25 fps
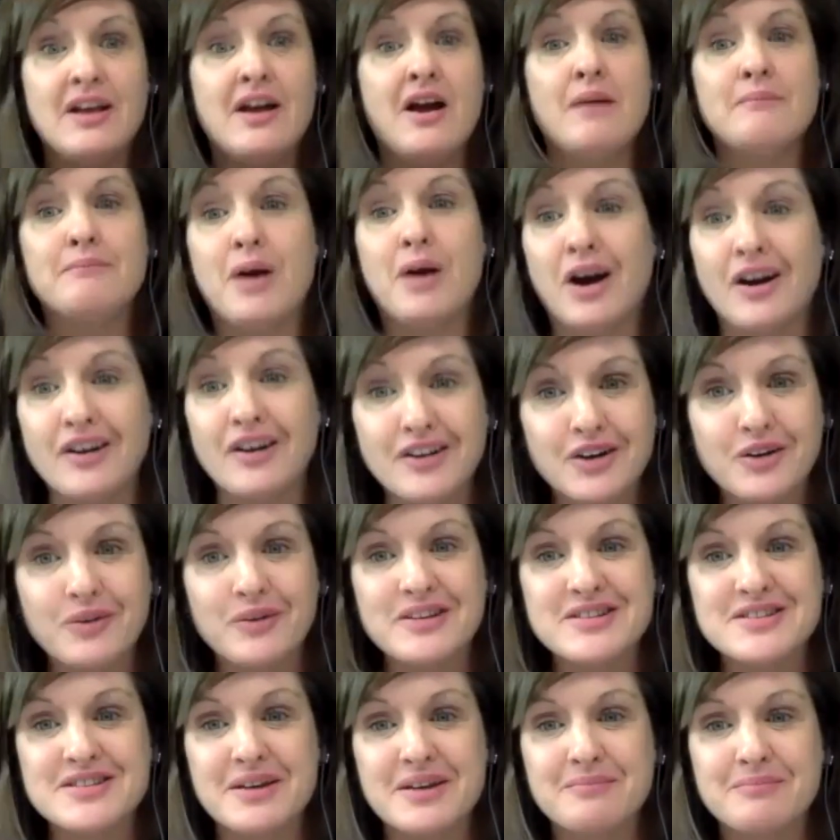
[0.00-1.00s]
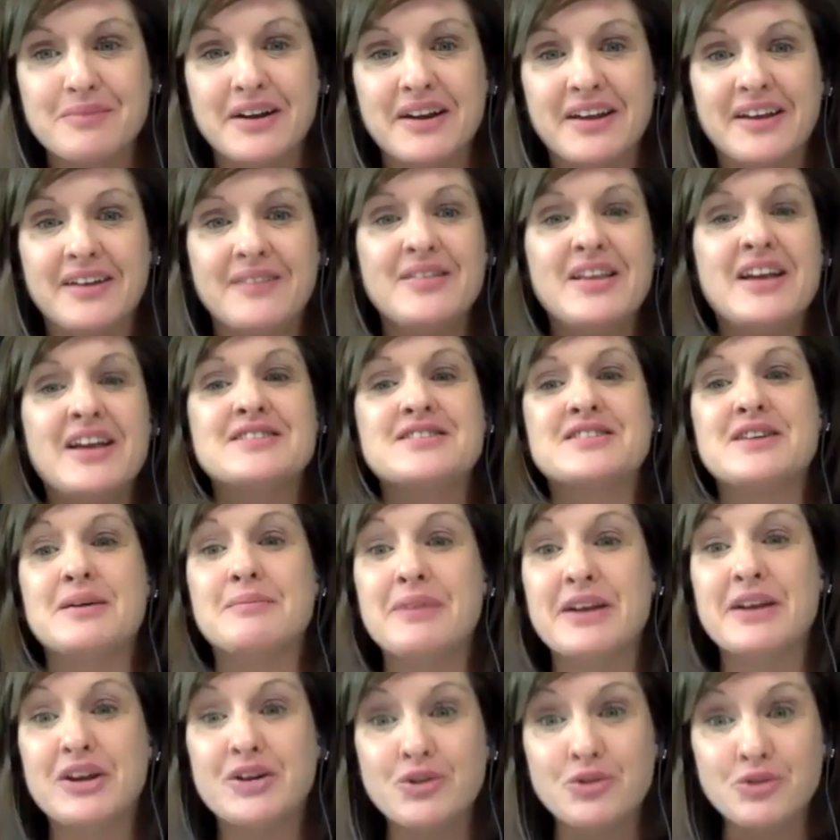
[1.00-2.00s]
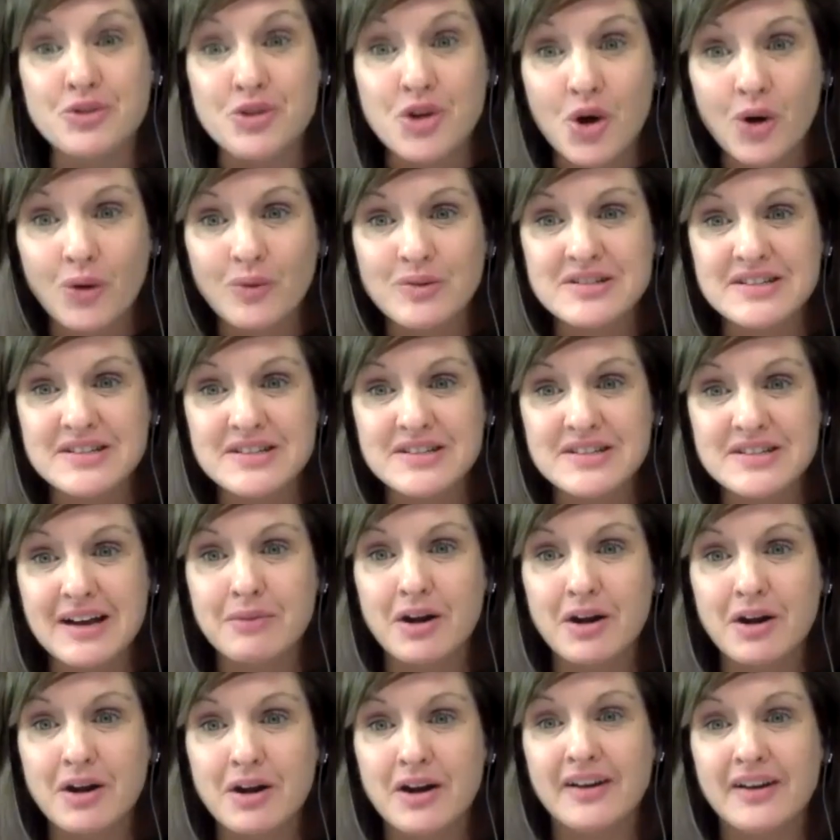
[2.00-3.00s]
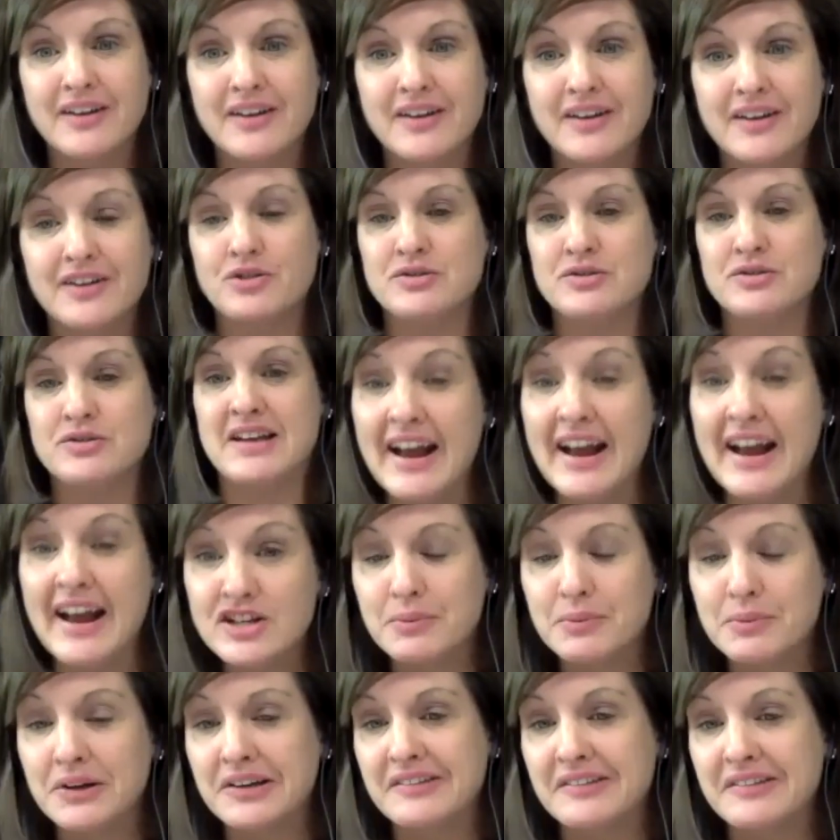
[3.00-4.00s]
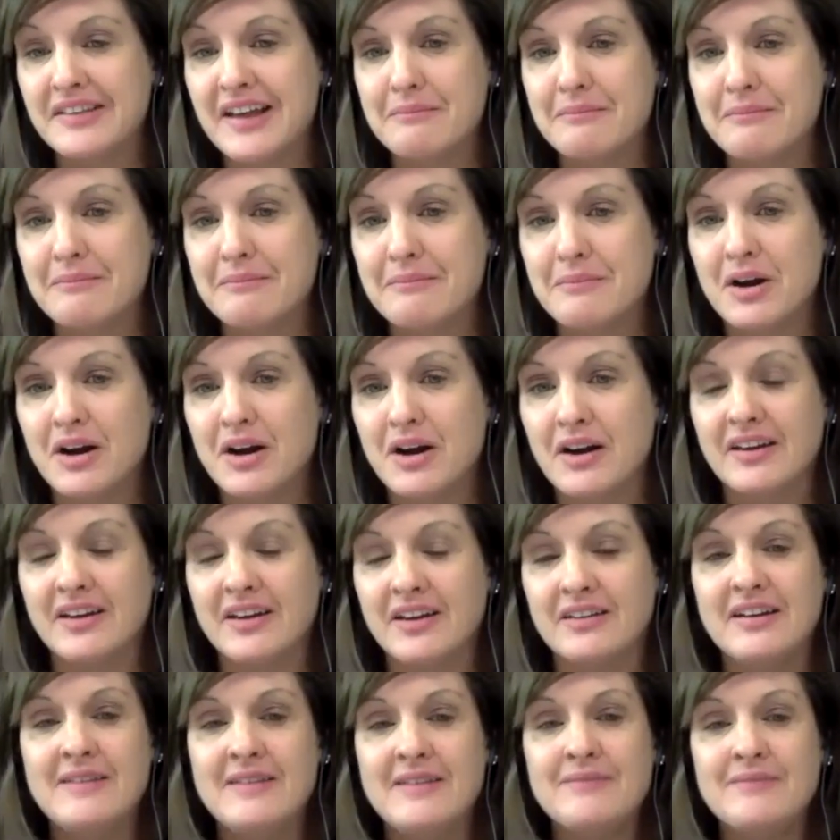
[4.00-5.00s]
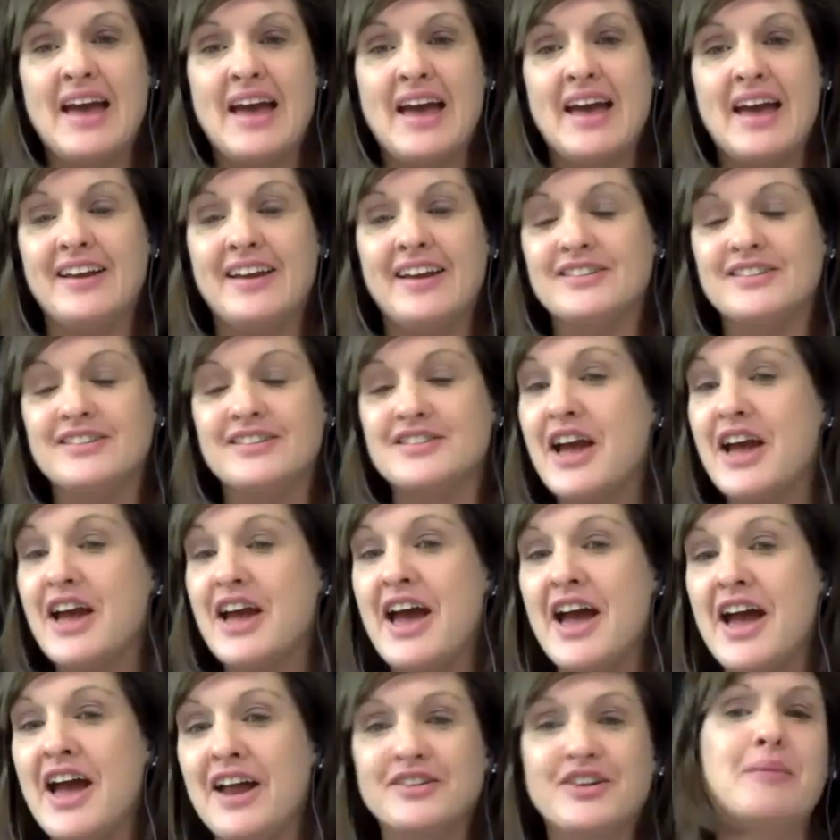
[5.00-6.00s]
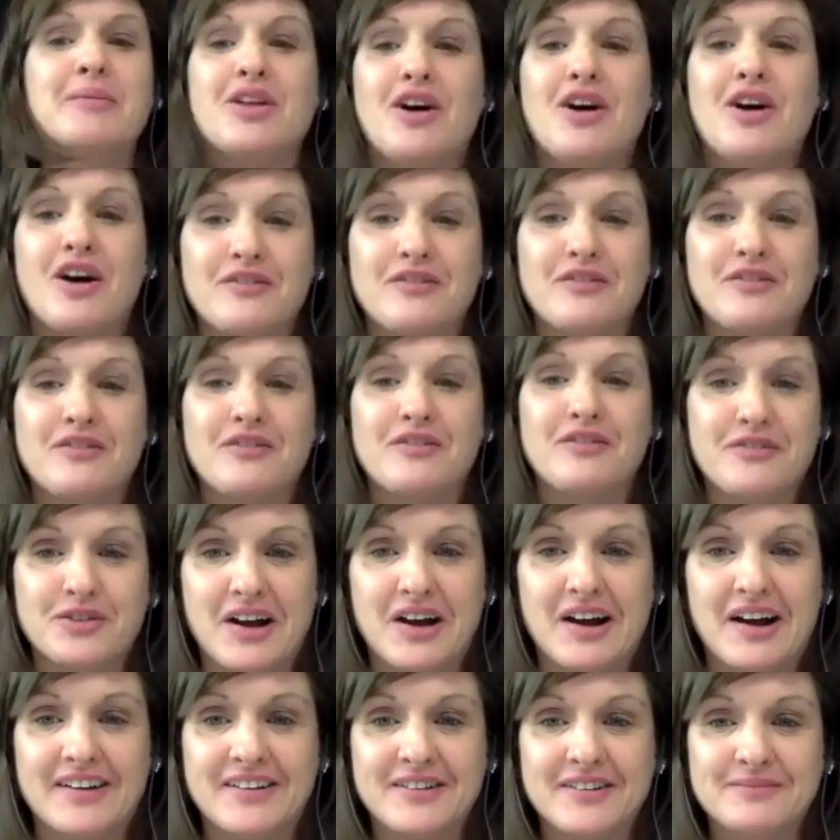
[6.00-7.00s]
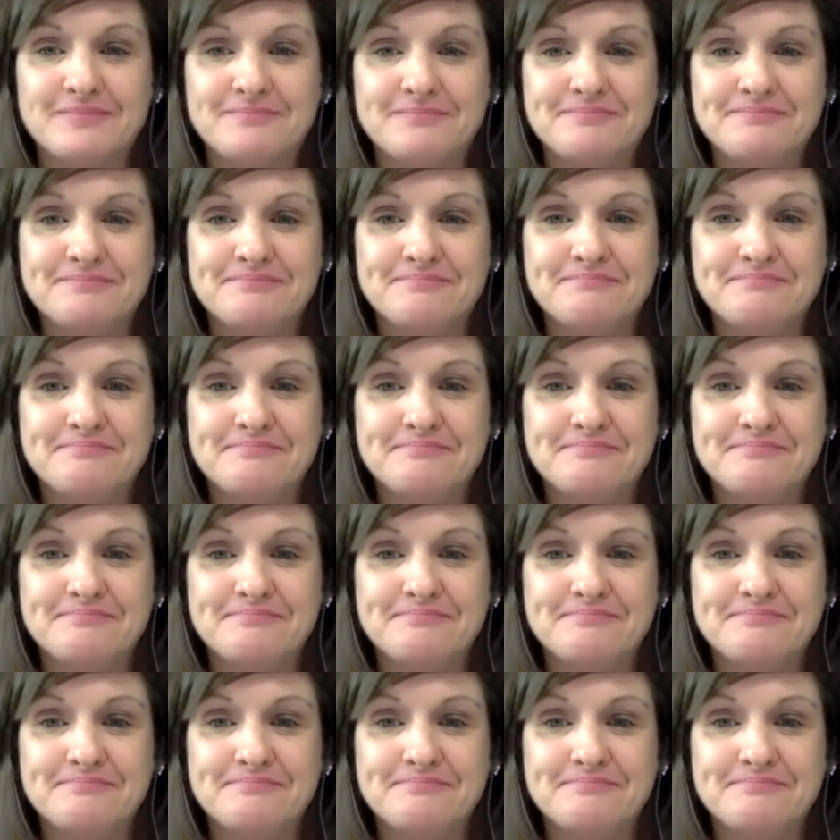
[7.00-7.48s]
Partner with somebody who knows that market, who's an expert in that market, and come along for the ride.